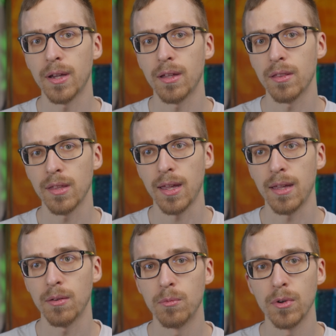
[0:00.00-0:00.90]
has
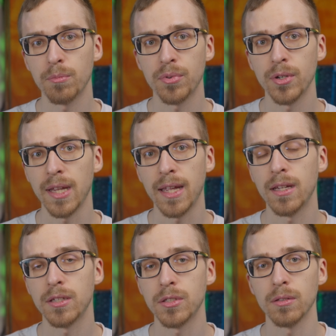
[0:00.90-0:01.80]
a
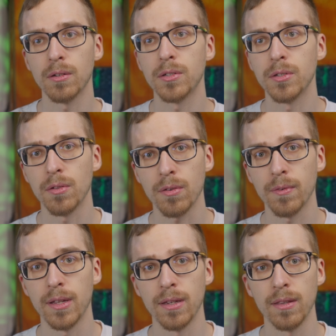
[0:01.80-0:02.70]
1.8-inch larger
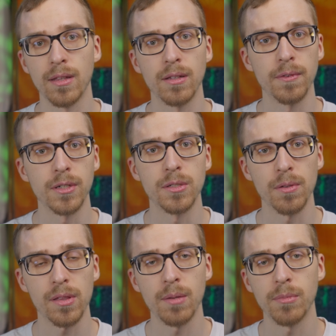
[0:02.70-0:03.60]
screen than the original
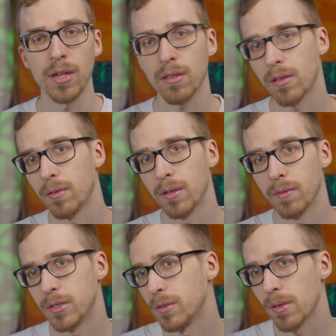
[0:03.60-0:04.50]
Steam Deck. So the
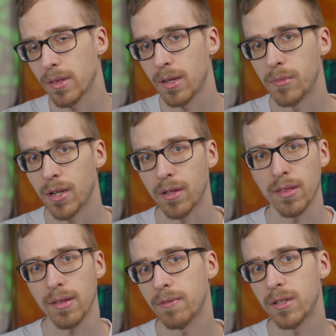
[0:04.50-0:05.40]
original Steam Deck is
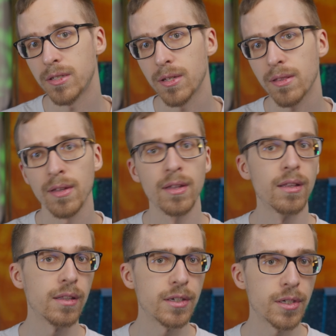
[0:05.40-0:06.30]
7 inches,
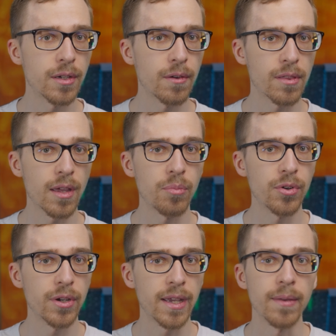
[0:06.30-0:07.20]
Legion Go is
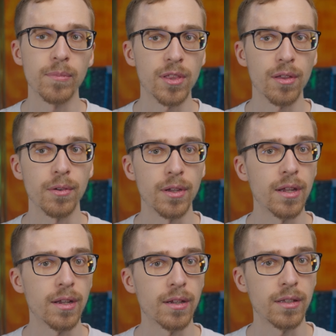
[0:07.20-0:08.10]
8.8, so you
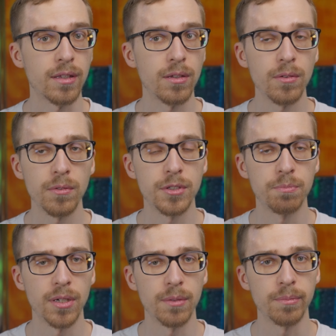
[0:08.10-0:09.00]
get a huge
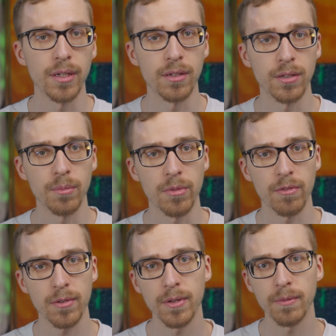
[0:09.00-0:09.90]
bump in terms of
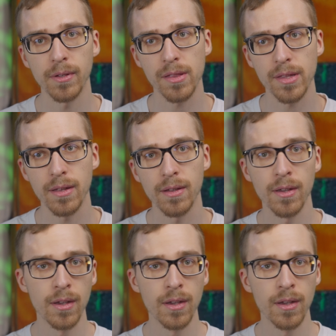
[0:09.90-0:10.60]
screen real estate